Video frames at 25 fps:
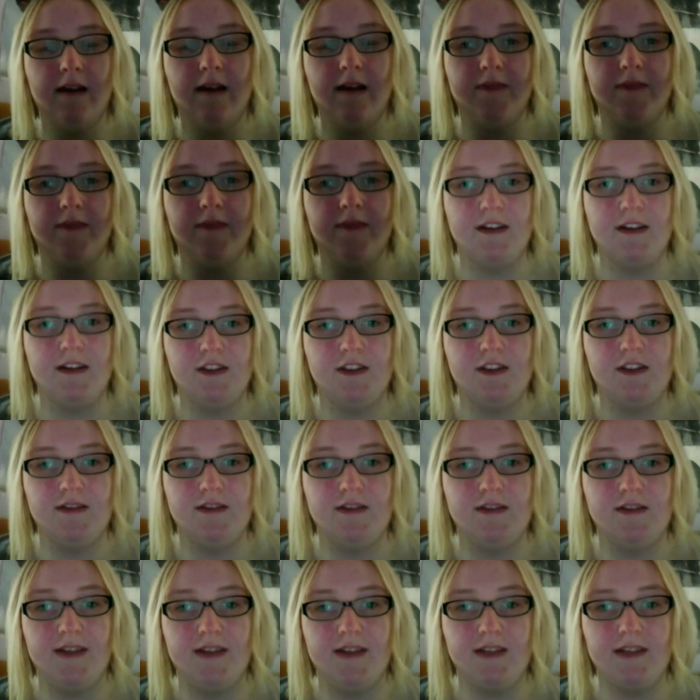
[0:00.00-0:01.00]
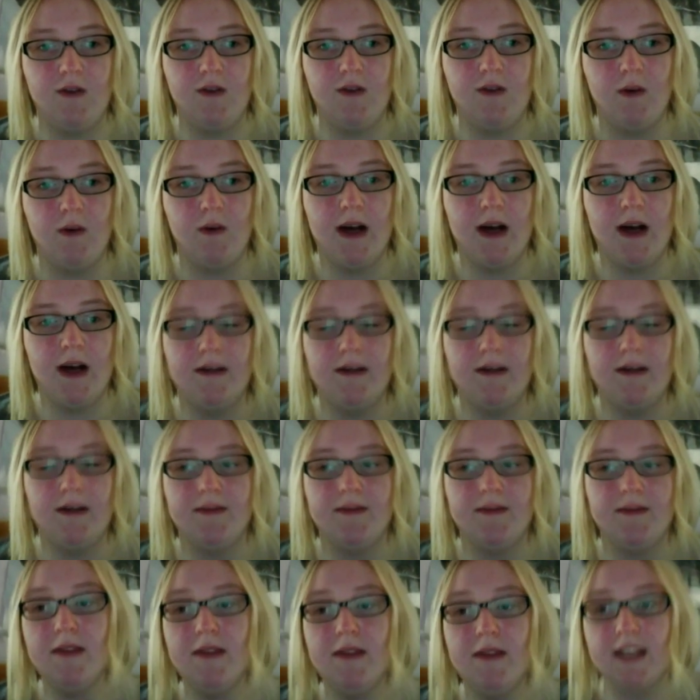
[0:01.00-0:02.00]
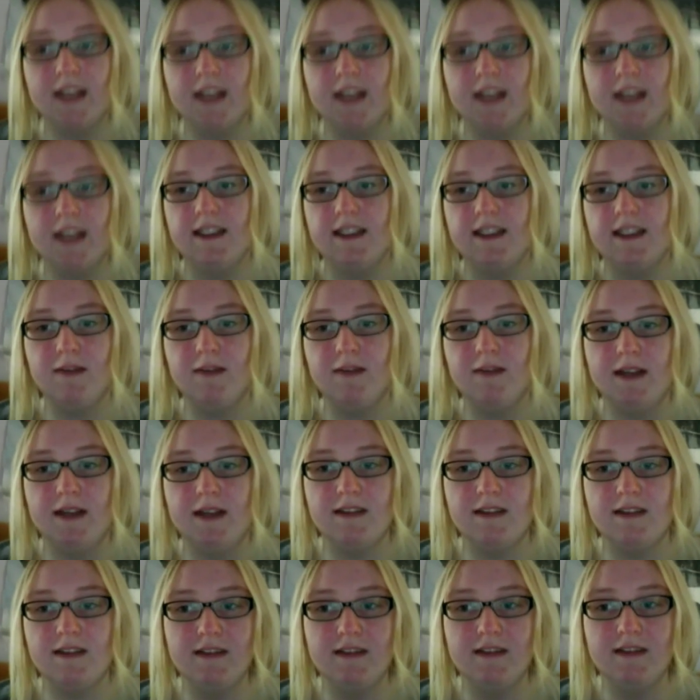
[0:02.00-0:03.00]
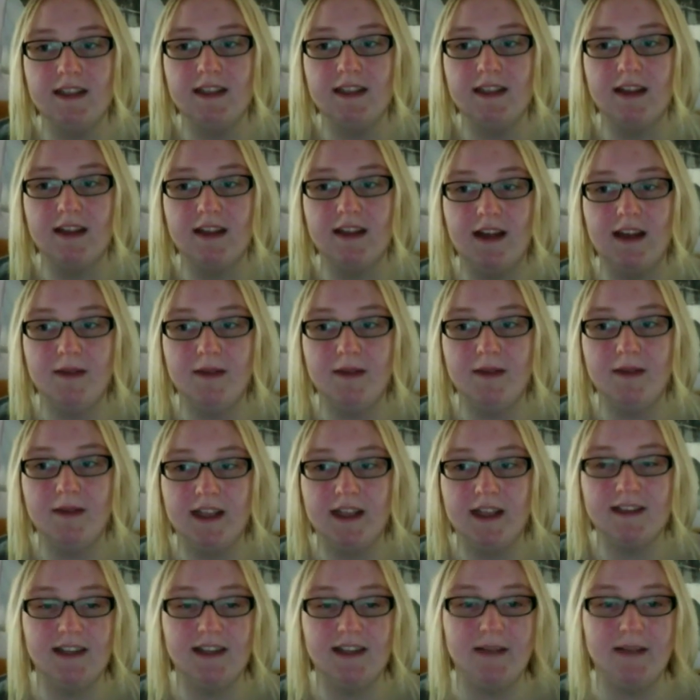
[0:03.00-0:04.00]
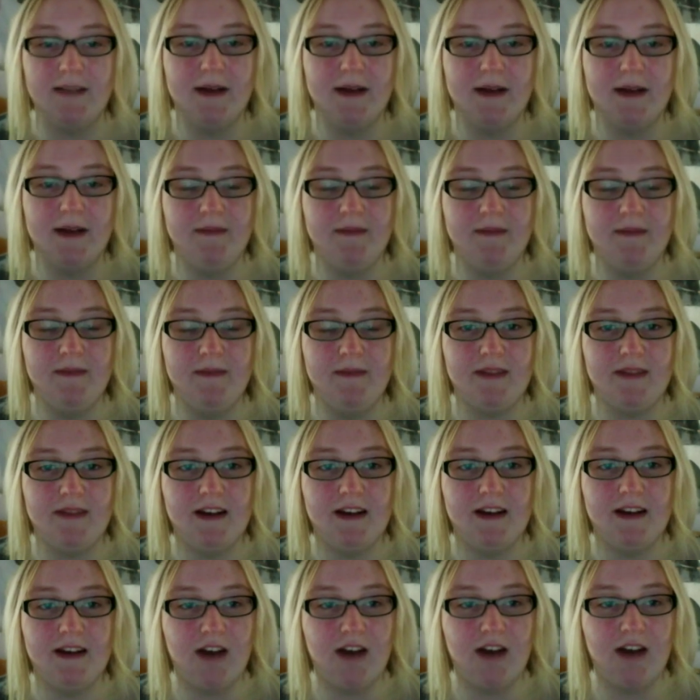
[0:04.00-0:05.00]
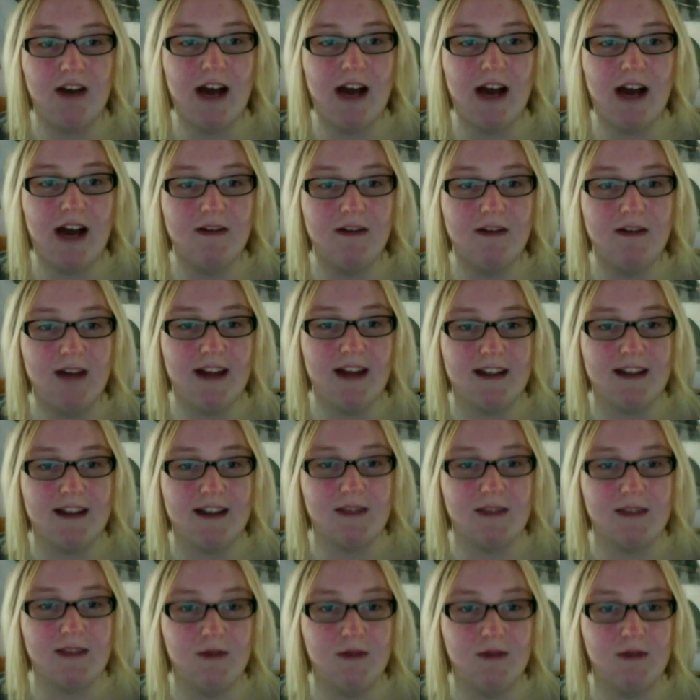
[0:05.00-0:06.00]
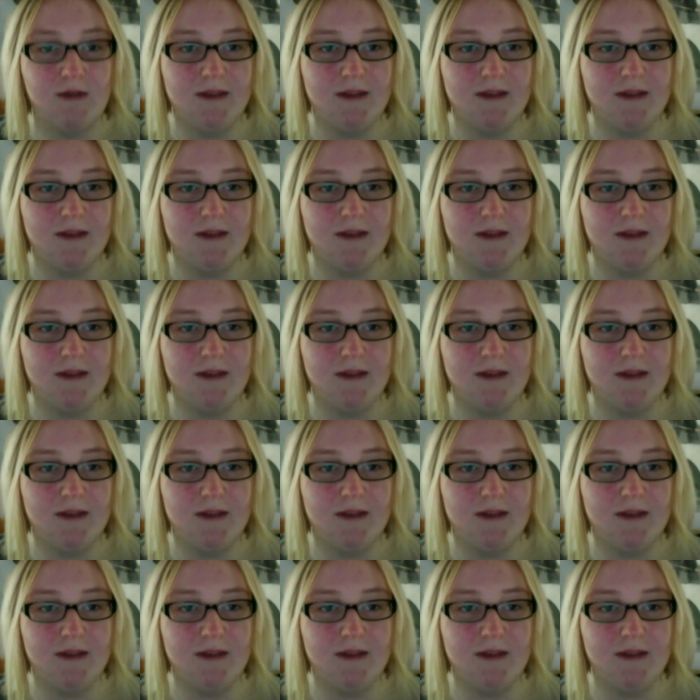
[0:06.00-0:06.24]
I think she's spaced for a while. I would like to see her wrestle. That's all I would like to see, but for now, I think it's cool.